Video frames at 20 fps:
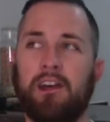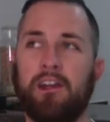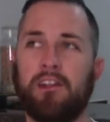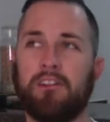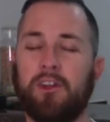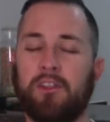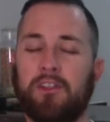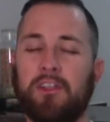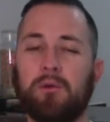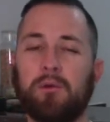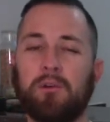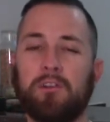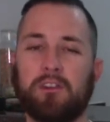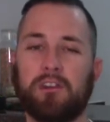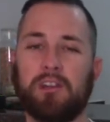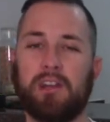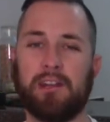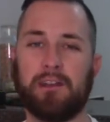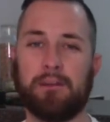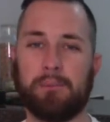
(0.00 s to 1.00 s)
So I think what you're
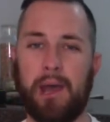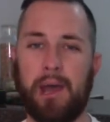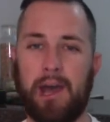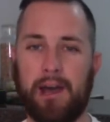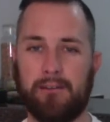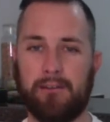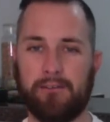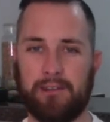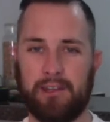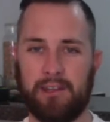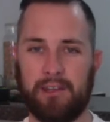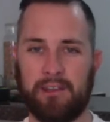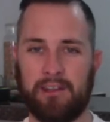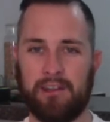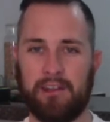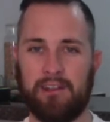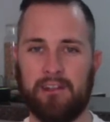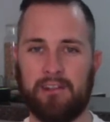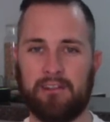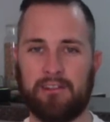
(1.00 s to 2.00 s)
going to end up having
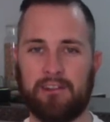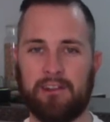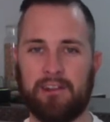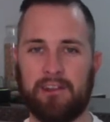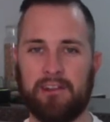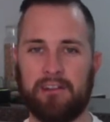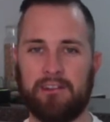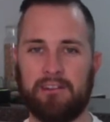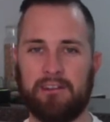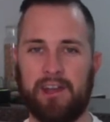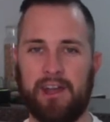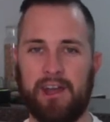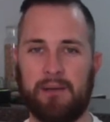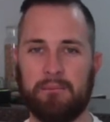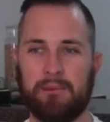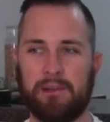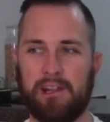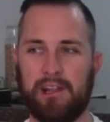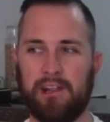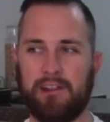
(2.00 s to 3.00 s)
is a
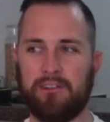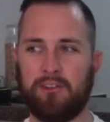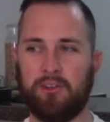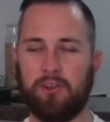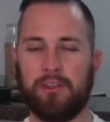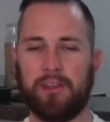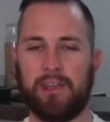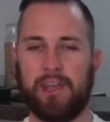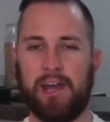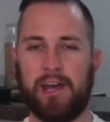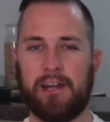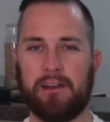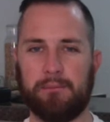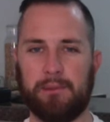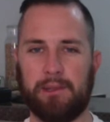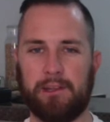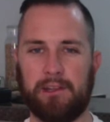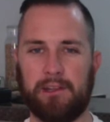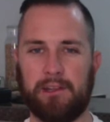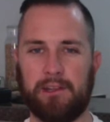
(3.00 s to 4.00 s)
MLS Youth
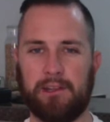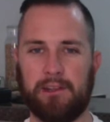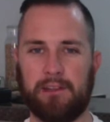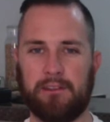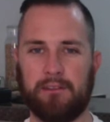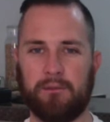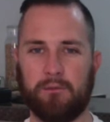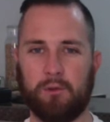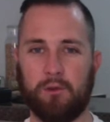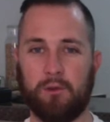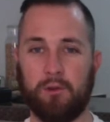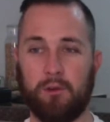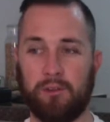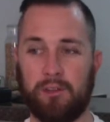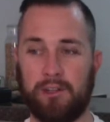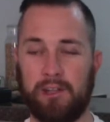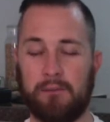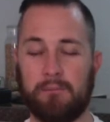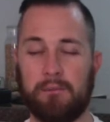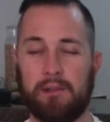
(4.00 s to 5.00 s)
Academy League where
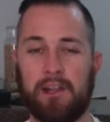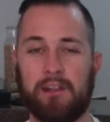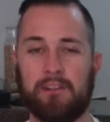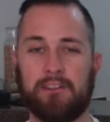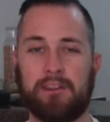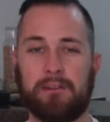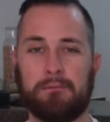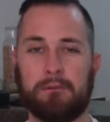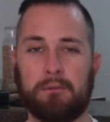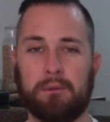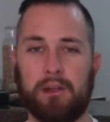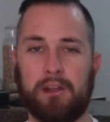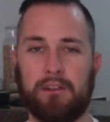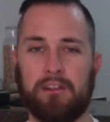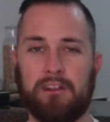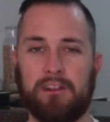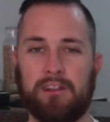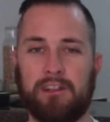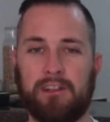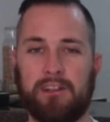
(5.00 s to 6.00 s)
only MLS teams play in
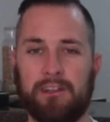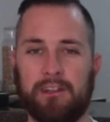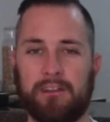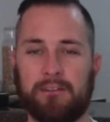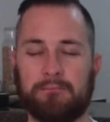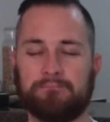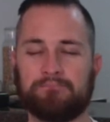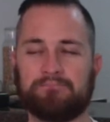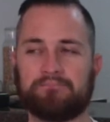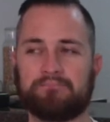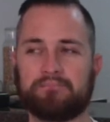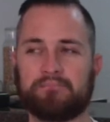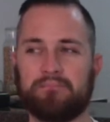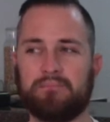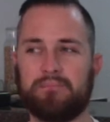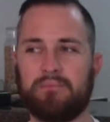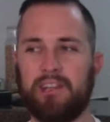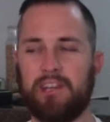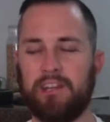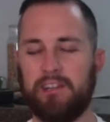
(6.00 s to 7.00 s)
the league.
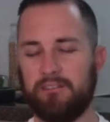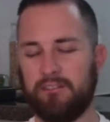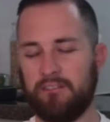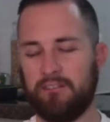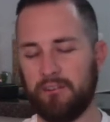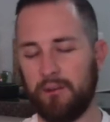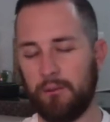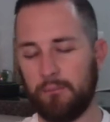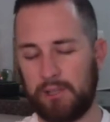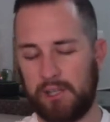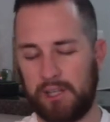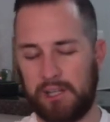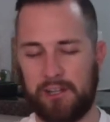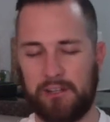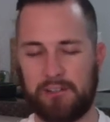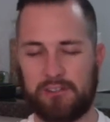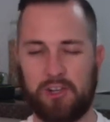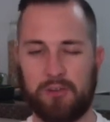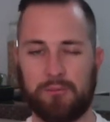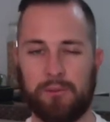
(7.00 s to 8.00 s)
And I'm going to kind
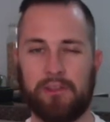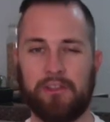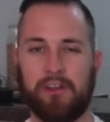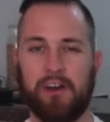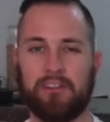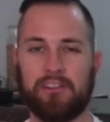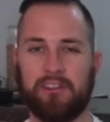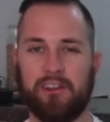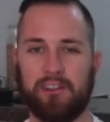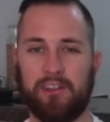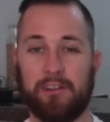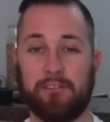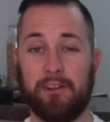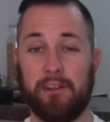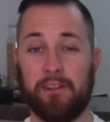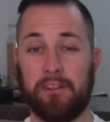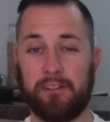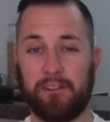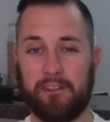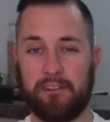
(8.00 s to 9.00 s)
of share my thoughts on if I
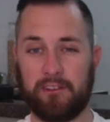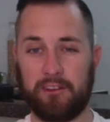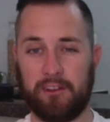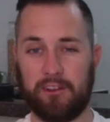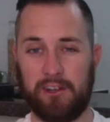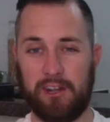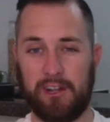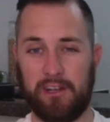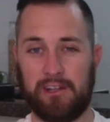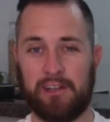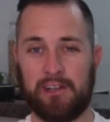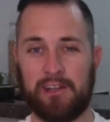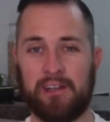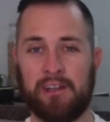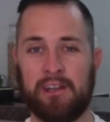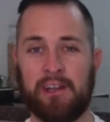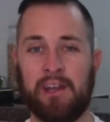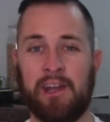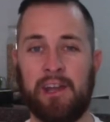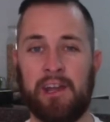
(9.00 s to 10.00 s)
think that's a good idea,
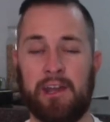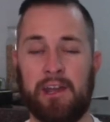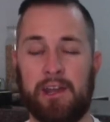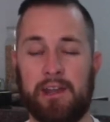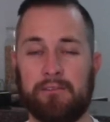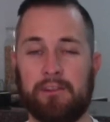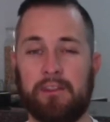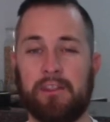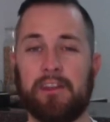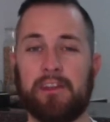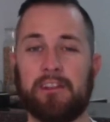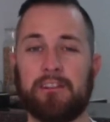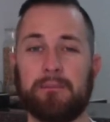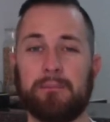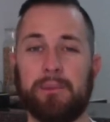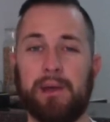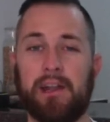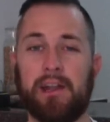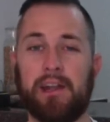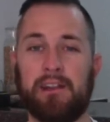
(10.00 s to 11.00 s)
if I think it's a
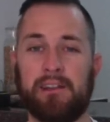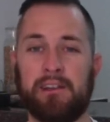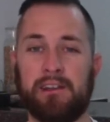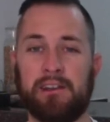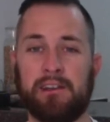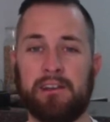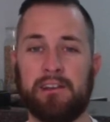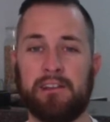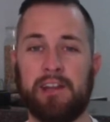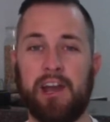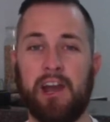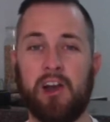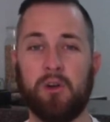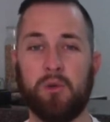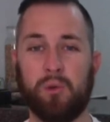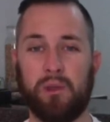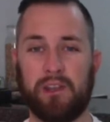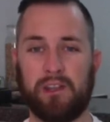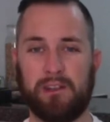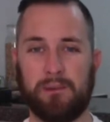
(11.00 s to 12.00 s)
bad idea, and how
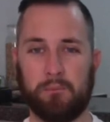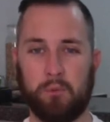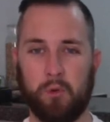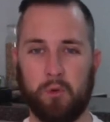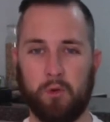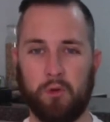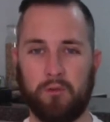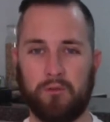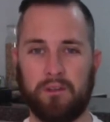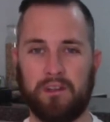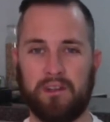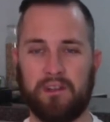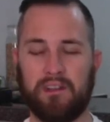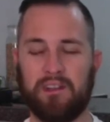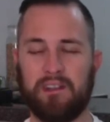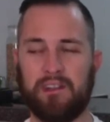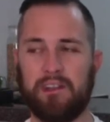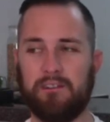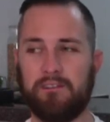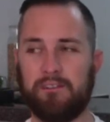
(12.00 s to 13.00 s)
we can improve it
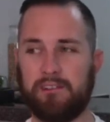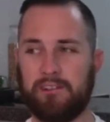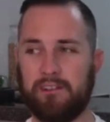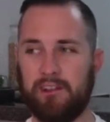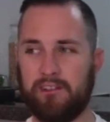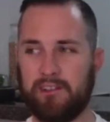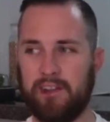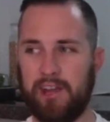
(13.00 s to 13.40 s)
if it does